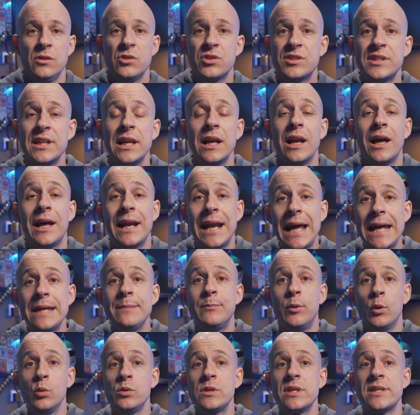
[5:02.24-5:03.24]
You're still
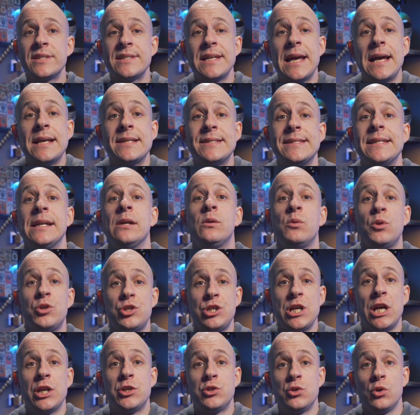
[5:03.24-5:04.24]
unable to set a single
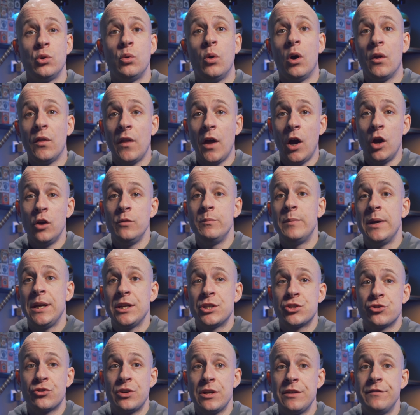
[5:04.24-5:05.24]
schedule on the
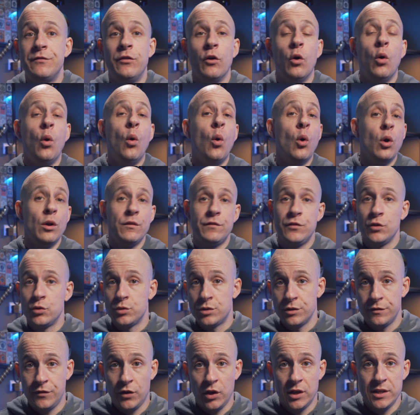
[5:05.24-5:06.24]
Homebase three for all of your
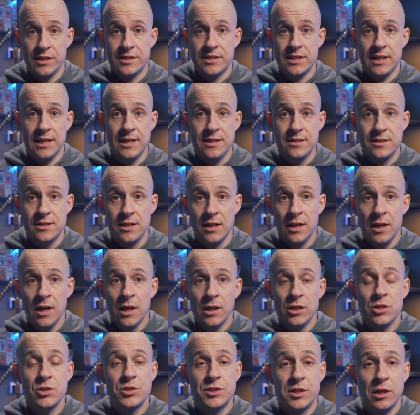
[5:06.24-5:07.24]
devices.
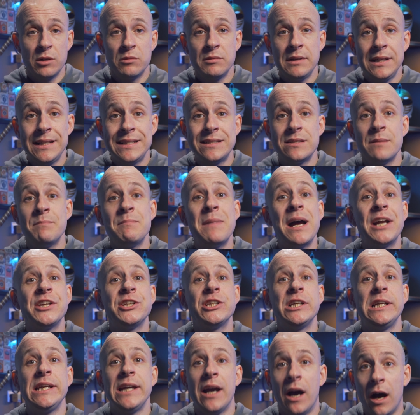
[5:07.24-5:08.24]
You still need to
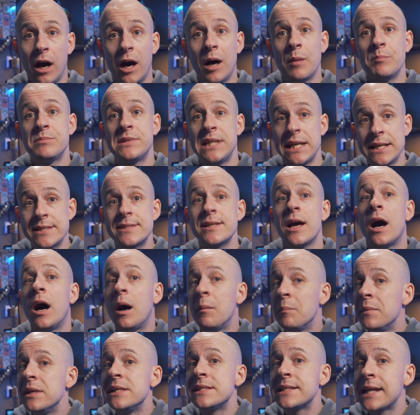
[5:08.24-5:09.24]
manually arm,
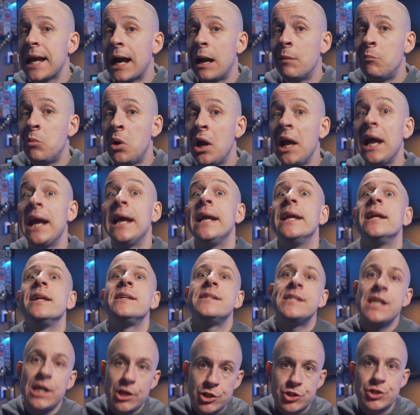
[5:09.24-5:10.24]
disarm this camera in
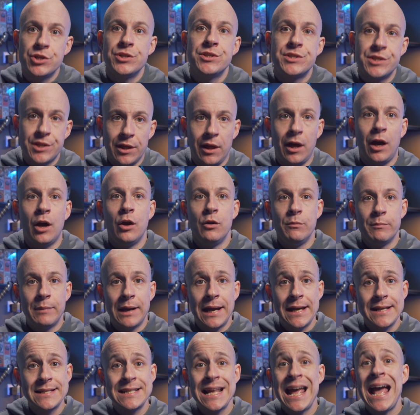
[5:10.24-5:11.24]
addition to the
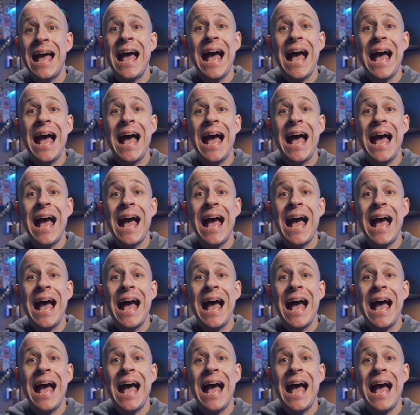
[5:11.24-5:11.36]
Homebase,